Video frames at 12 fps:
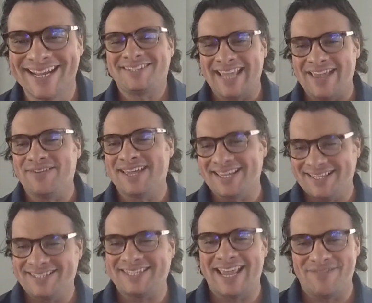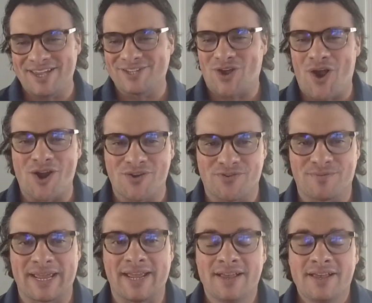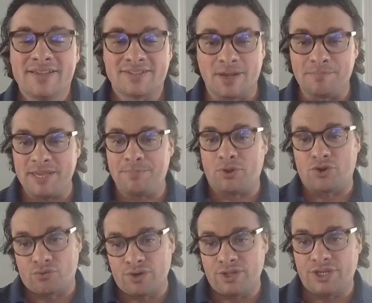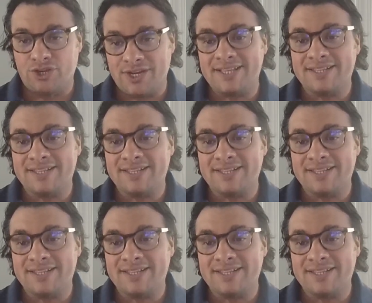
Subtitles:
Saving is hard for me. Some people are really good